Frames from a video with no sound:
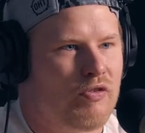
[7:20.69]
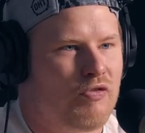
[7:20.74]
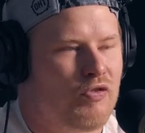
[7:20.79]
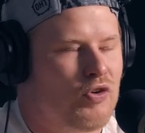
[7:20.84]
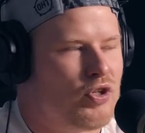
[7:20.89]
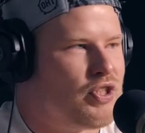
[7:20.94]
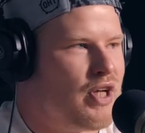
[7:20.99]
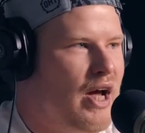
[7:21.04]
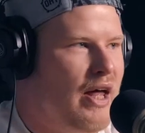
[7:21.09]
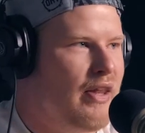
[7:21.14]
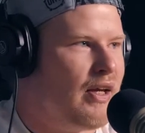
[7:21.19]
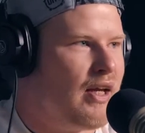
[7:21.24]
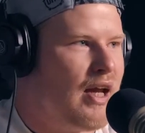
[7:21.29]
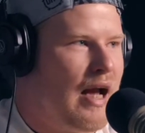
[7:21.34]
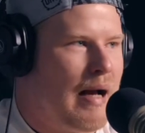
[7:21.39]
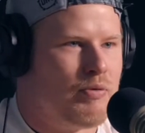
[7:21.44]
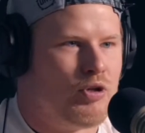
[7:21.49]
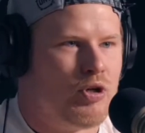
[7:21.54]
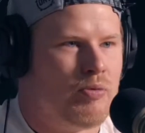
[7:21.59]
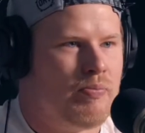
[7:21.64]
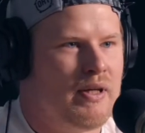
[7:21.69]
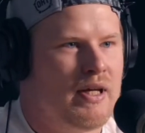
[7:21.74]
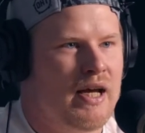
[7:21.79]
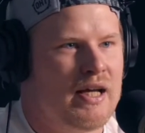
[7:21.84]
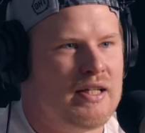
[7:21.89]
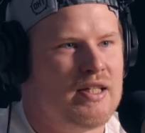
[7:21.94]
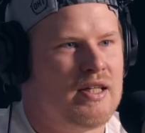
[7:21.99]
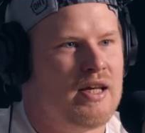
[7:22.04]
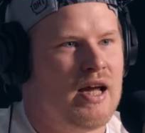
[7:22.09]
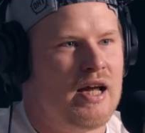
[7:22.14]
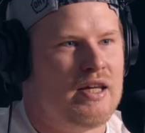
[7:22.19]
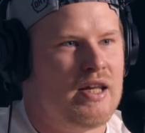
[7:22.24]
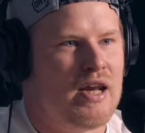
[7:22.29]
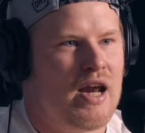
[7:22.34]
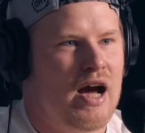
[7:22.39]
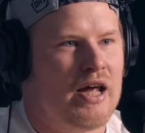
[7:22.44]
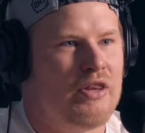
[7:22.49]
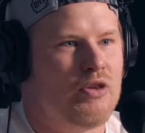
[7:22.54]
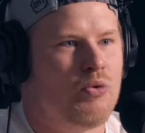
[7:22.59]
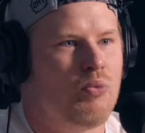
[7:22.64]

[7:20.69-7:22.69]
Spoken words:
The first guy that captured me, 1999,